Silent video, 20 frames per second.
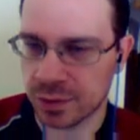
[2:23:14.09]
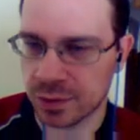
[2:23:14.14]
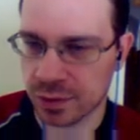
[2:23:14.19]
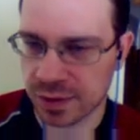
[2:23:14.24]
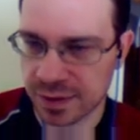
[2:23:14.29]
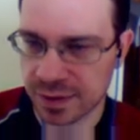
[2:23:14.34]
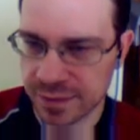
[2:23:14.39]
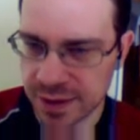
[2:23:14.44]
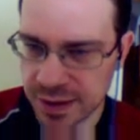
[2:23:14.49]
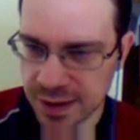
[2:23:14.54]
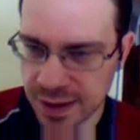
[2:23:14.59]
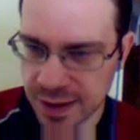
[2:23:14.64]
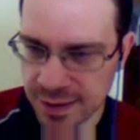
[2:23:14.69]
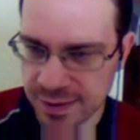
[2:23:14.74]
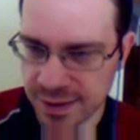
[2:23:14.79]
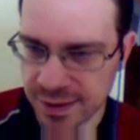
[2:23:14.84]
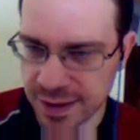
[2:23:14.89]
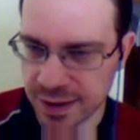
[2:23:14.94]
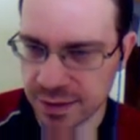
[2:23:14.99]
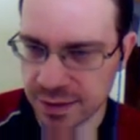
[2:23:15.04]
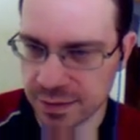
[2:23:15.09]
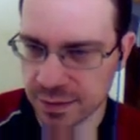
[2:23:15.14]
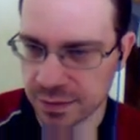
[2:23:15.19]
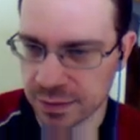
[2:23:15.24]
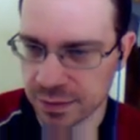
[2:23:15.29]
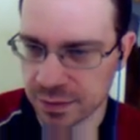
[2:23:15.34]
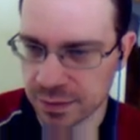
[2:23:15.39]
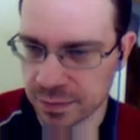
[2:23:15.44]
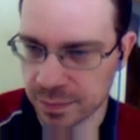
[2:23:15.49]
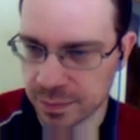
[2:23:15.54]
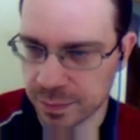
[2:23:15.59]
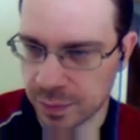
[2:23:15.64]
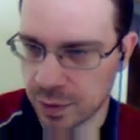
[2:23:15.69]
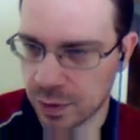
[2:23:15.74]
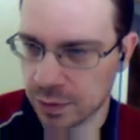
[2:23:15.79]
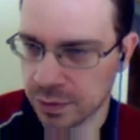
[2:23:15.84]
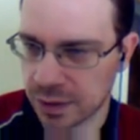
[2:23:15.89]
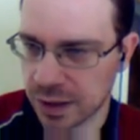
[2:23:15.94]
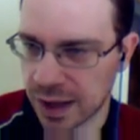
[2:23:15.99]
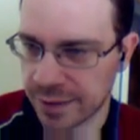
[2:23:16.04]
because if he does take the
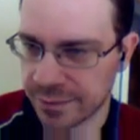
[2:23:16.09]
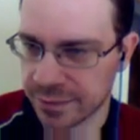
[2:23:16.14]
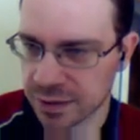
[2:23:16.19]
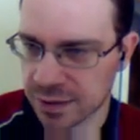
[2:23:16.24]
pawn,